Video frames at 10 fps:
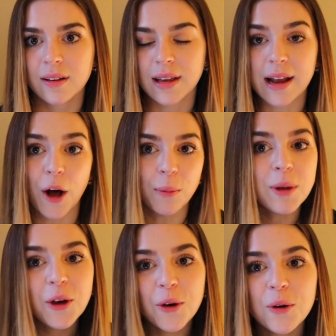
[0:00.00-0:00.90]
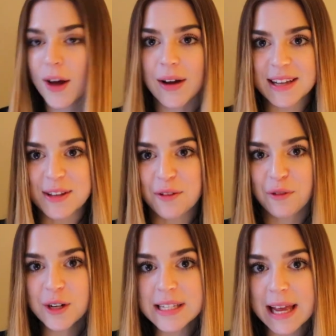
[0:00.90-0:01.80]
can help you. Okay, so the
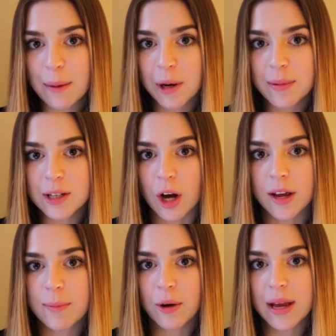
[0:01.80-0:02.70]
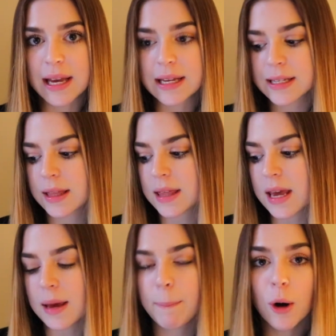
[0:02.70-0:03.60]
first thing I'm going to be talking about is
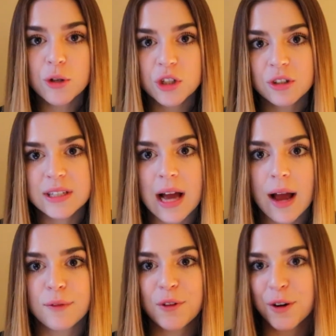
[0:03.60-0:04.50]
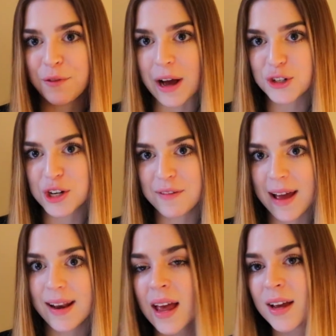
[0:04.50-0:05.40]
the poster design for a fashion event.